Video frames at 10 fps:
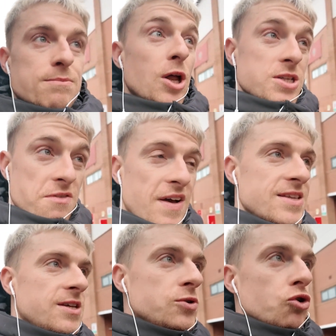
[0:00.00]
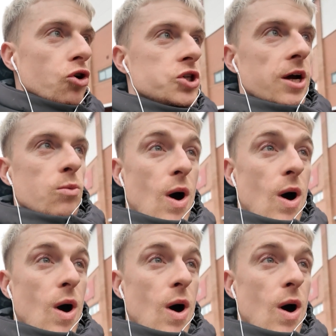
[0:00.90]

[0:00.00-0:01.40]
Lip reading: offensive structure.